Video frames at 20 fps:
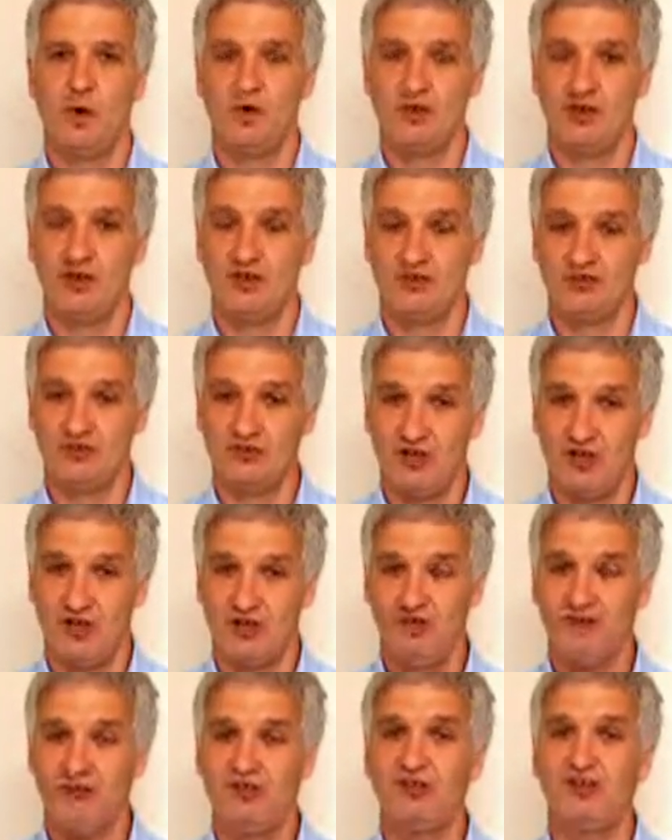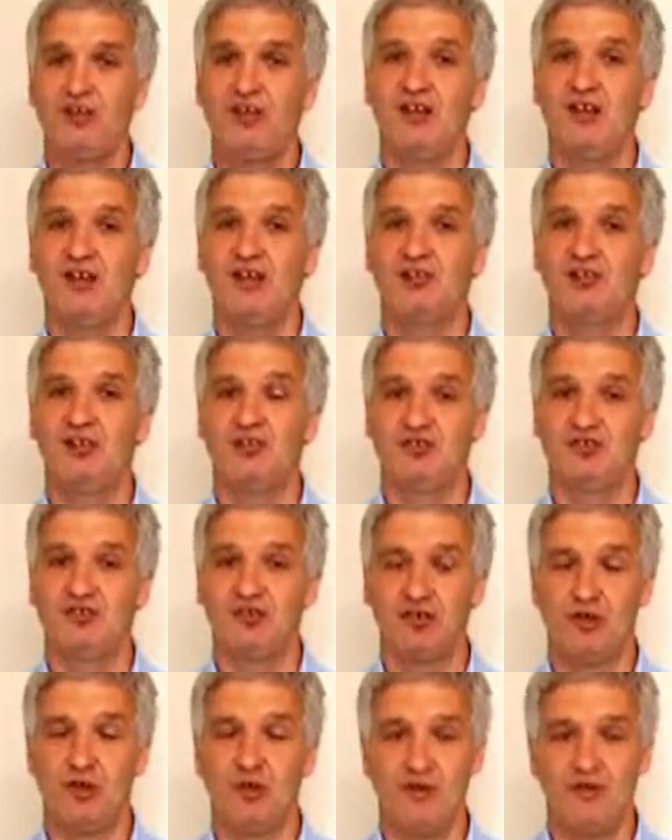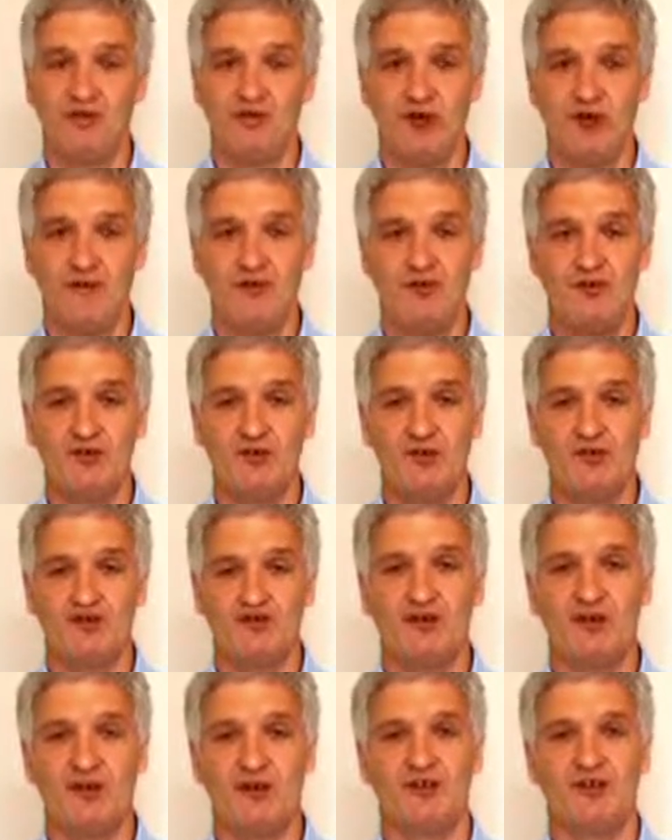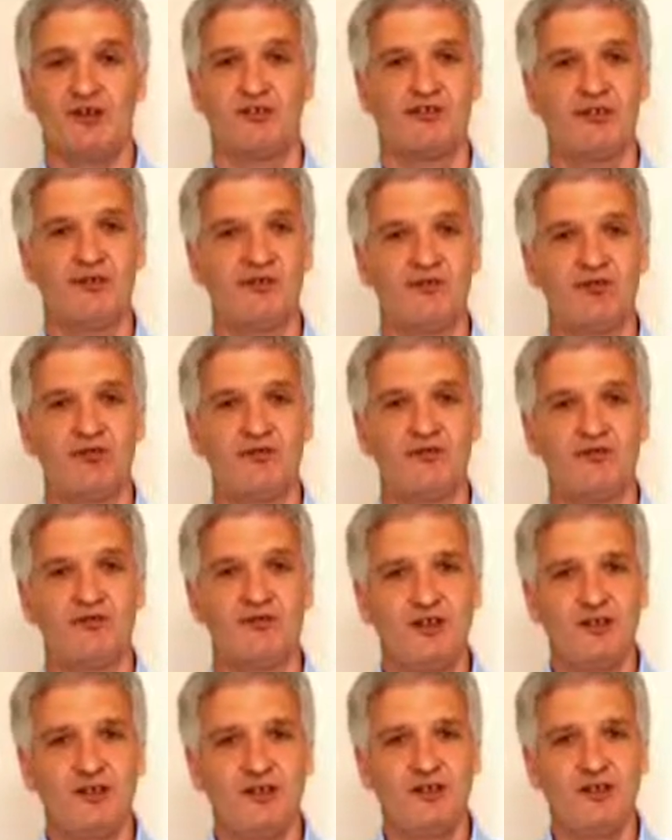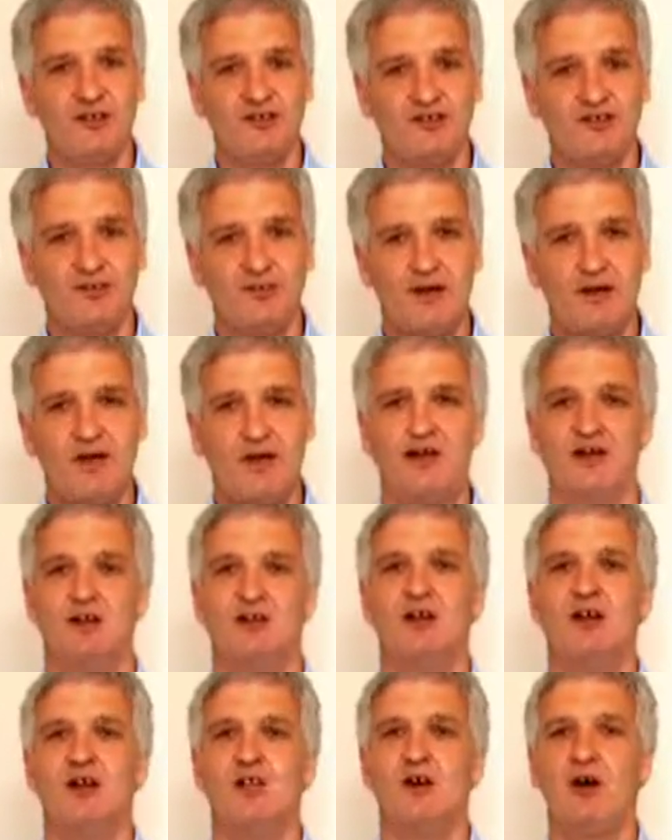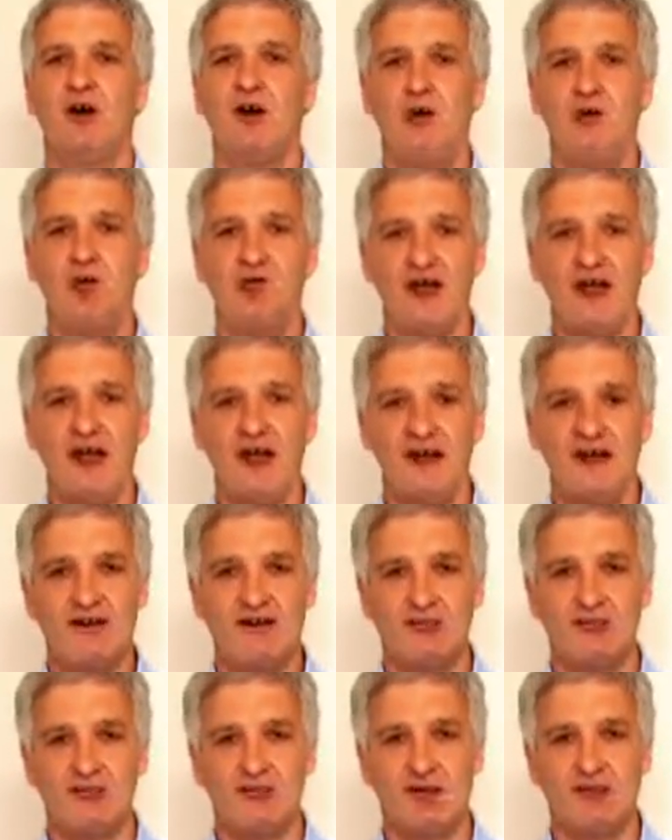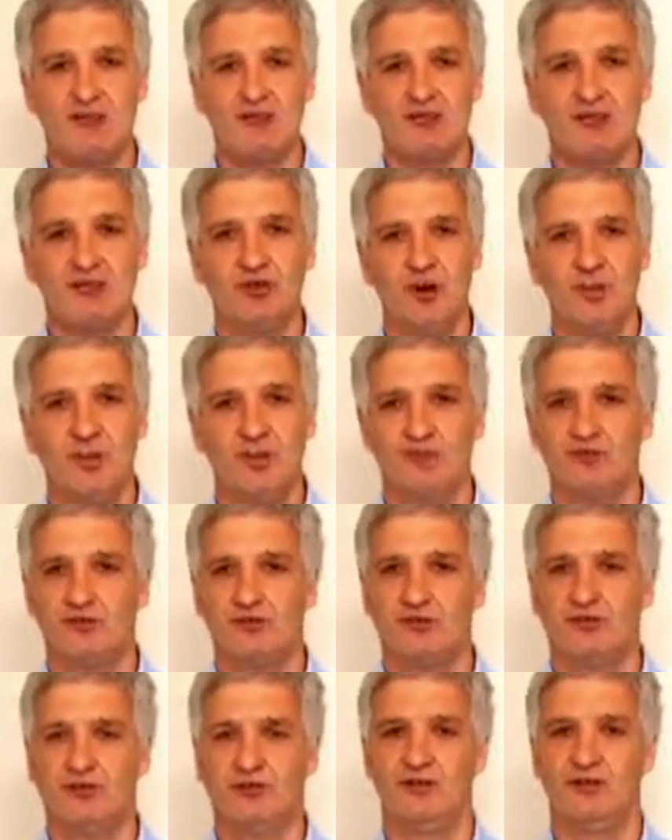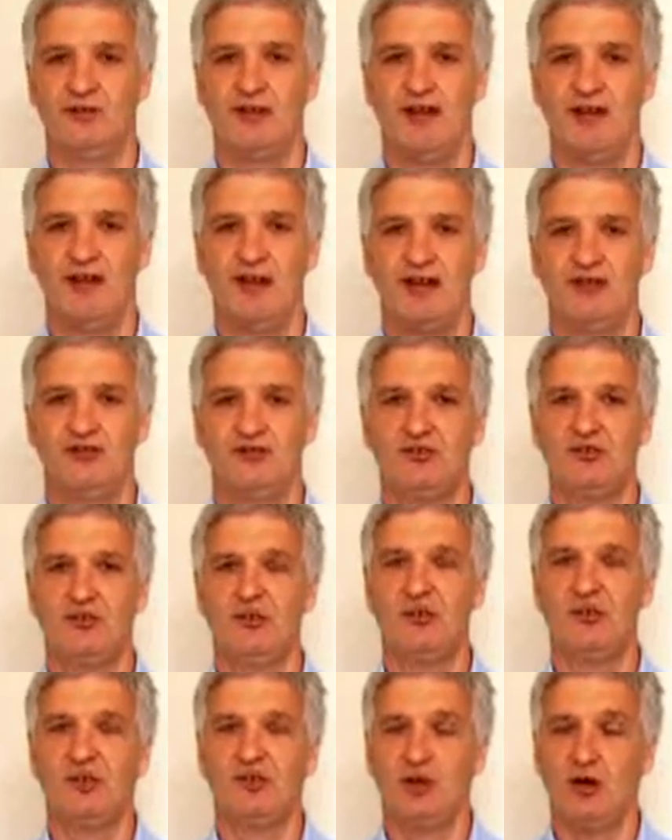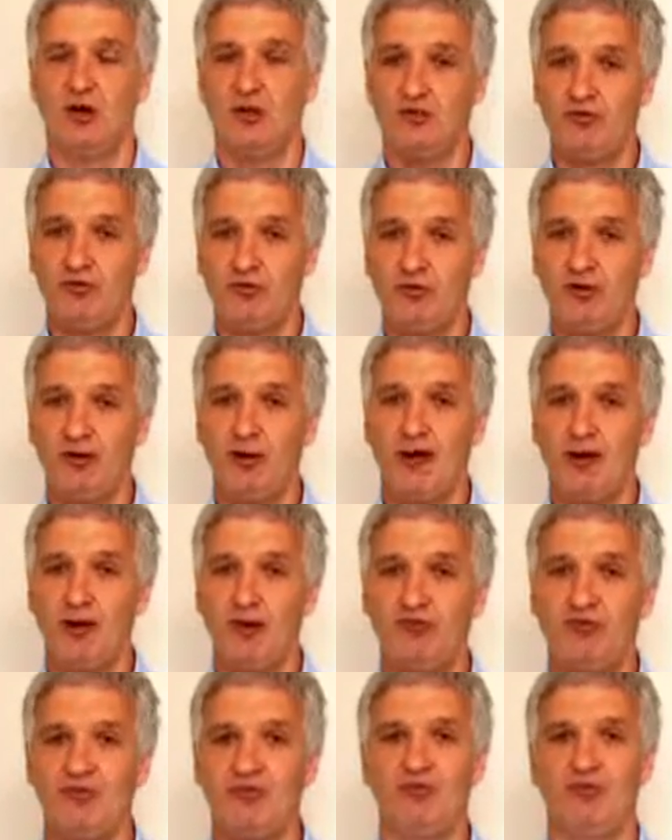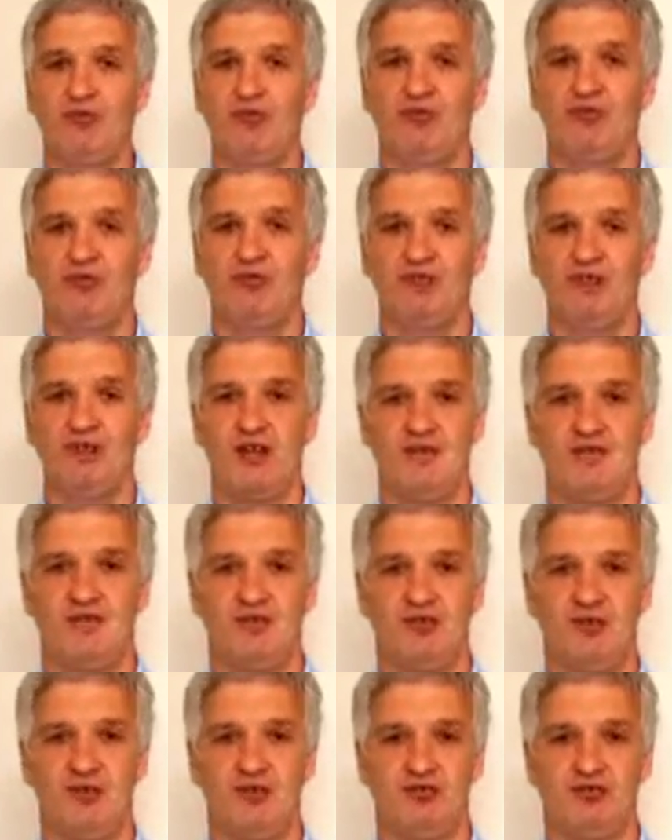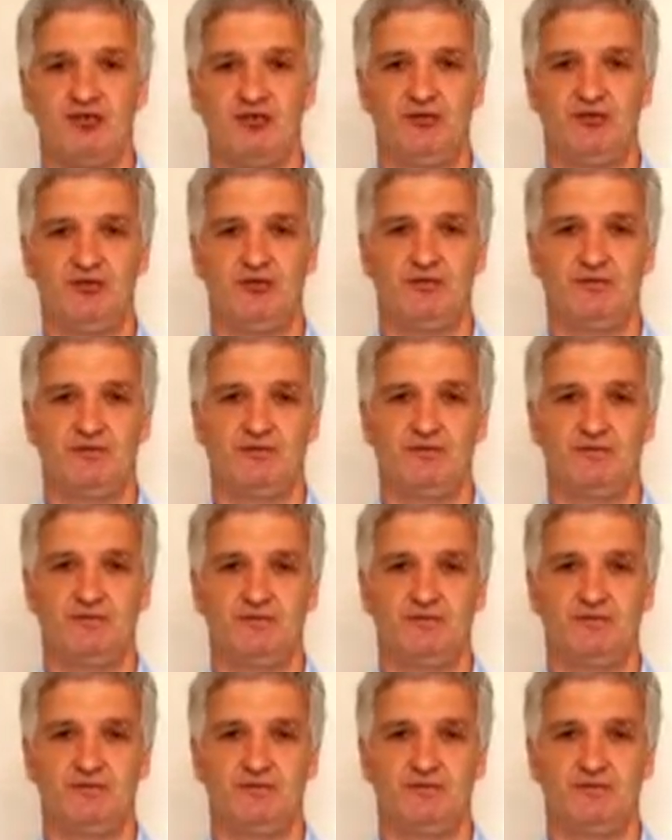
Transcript: What ice does is that it slows down the nerve traffic, so you just feel less pain. The whole area becomes numbed, and it also helps to reduce inflammation.